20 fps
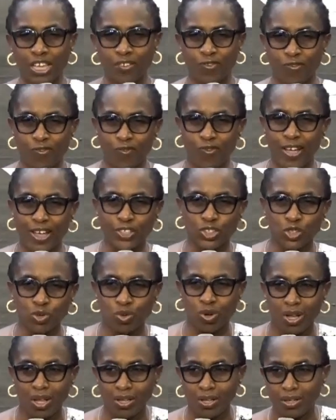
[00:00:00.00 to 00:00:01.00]

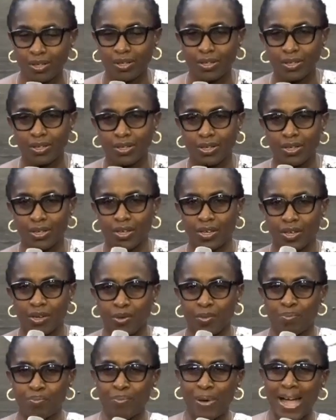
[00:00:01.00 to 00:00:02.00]
effectual
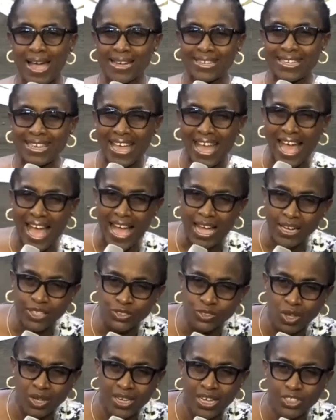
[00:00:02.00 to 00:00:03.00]
by the
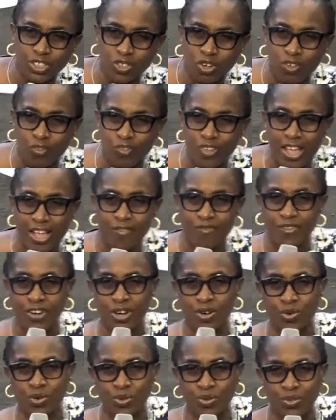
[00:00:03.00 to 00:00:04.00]
acknowledging of
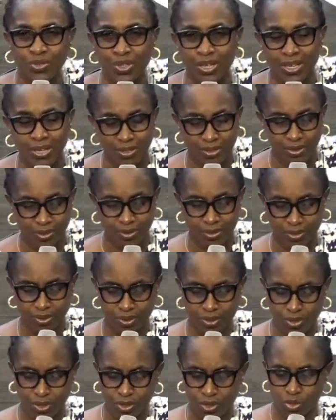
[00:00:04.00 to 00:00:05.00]
every good thing
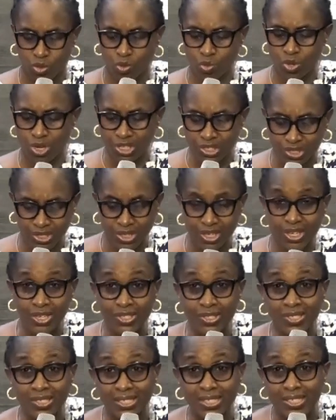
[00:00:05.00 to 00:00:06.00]
which
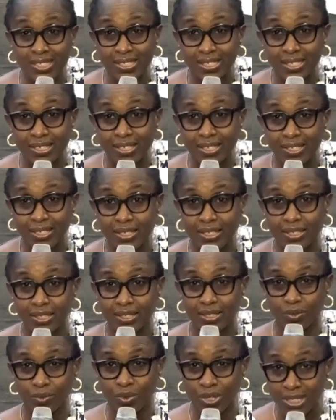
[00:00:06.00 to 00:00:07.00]
is
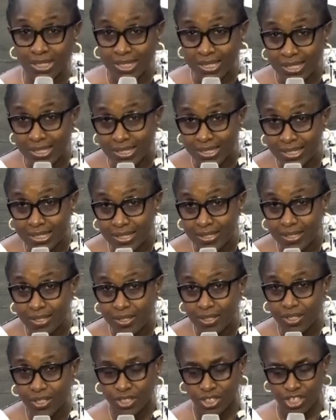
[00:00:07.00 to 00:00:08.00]
which is
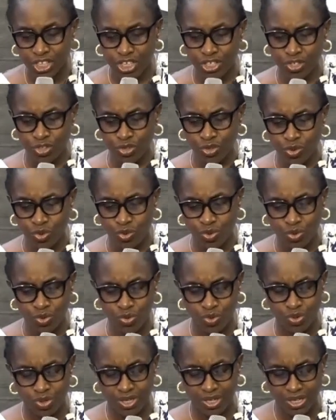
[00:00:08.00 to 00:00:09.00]
in
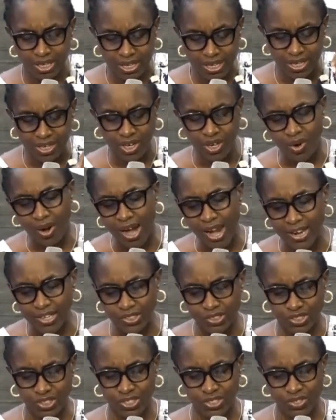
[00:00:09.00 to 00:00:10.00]
you in
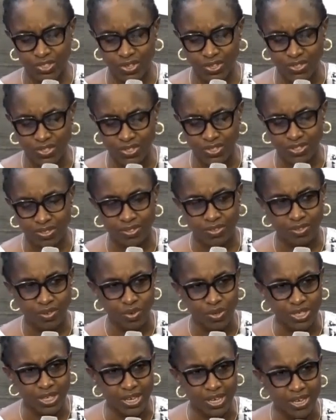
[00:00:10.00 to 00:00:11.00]
Christ Jesus.
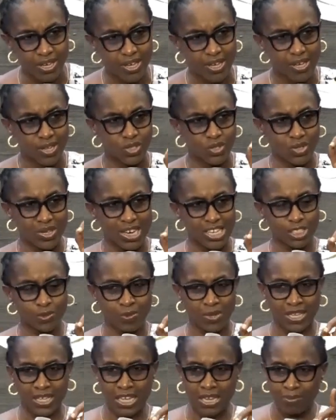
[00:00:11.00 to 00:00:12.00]
Okay, so let's
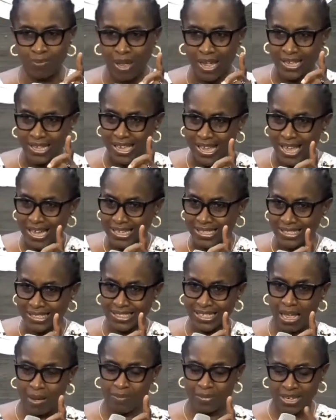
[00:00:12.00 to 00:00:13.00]
begin by
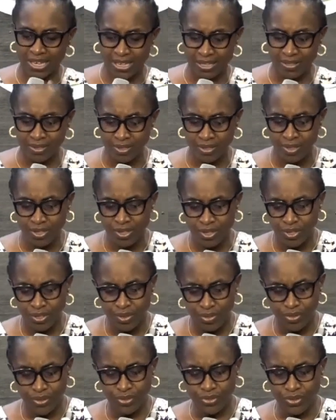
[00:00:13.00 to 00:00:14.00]
examining
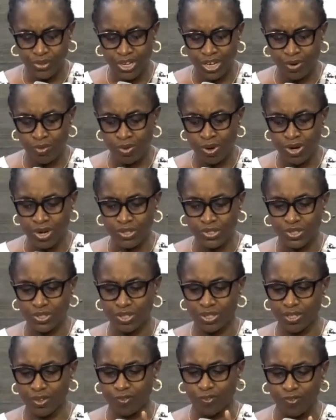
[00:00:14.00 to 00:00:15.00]
the three
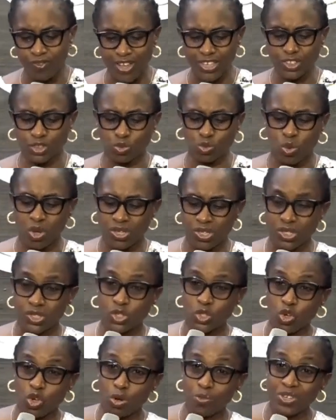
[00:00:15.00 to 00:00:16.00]
words. The first one
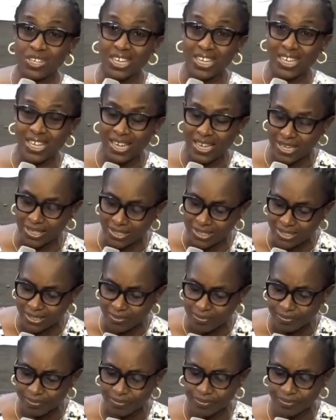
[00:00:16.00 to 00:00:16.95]
is communicate,